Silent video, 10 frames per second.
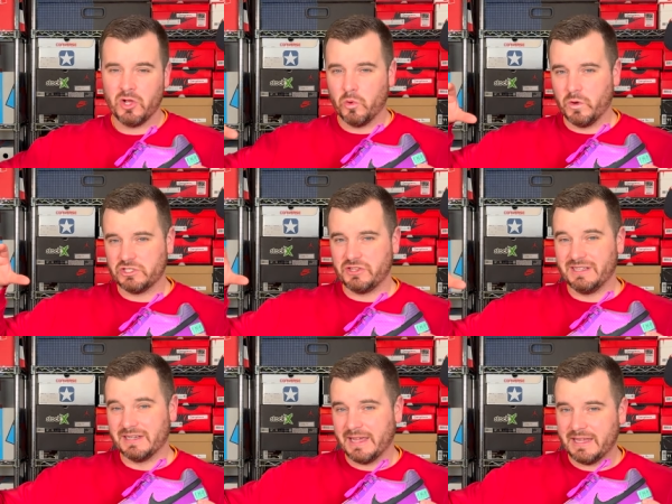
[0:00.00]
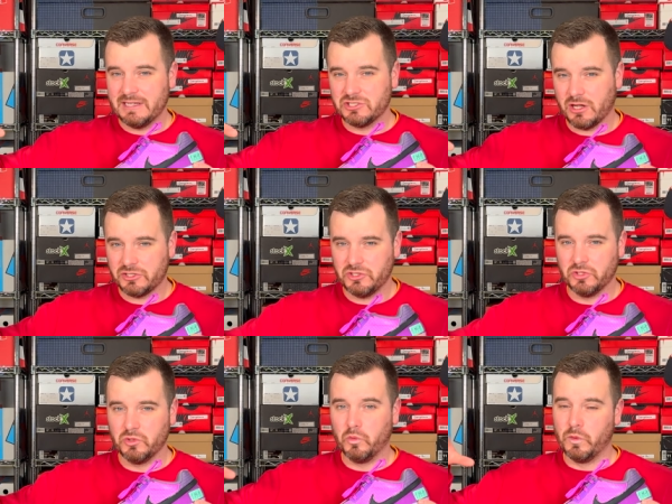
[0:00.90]
which the Nike Ja
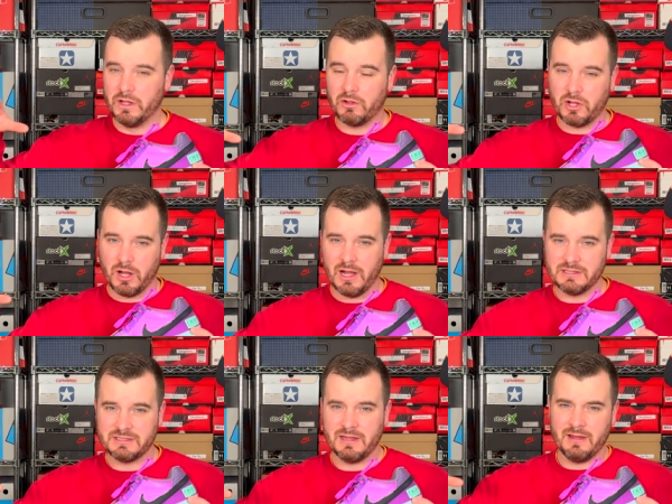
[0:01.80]
2 will cost,